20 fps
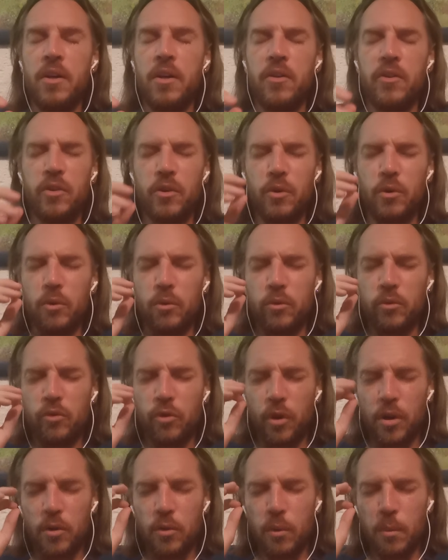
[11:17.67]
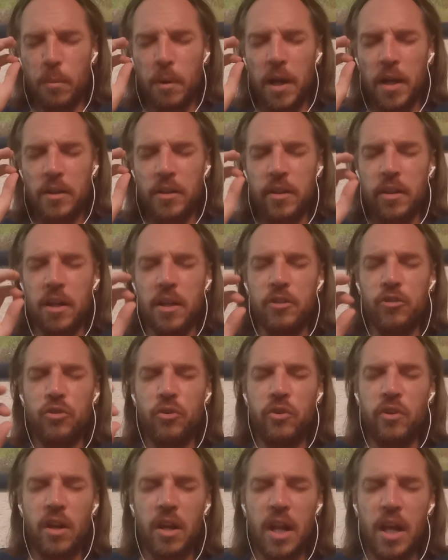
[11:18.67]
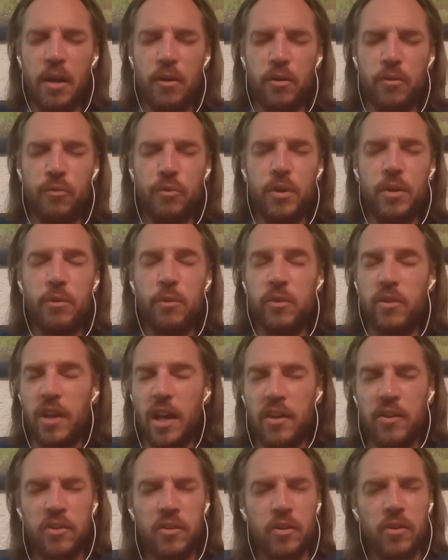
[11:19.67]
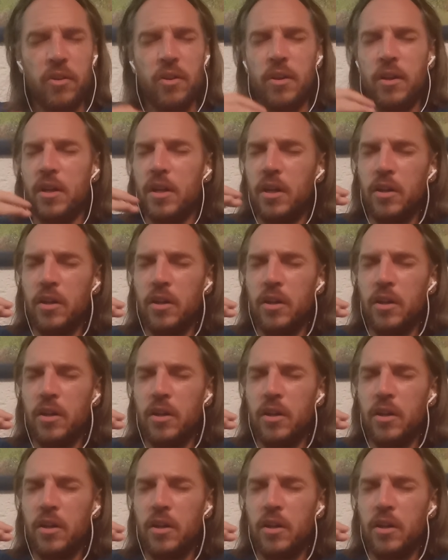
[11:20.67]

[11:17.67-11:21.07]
So try to abandon that and just allow the test it.